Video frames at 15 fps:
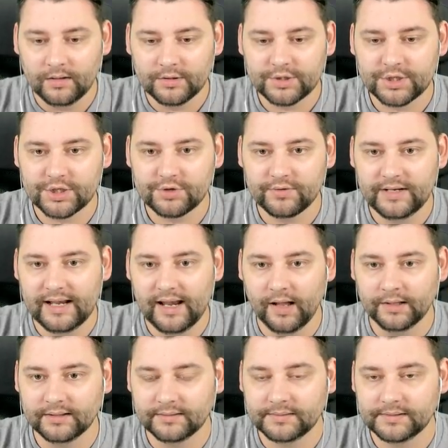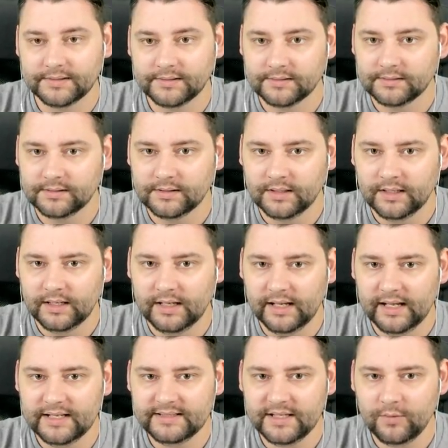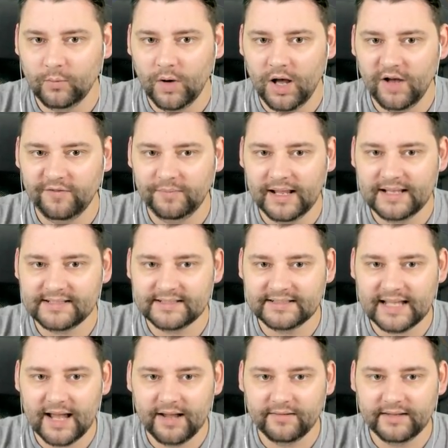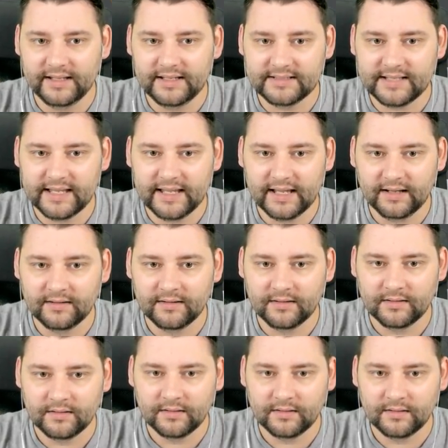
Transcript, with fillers: Street lamps. Is it worth placing down these here?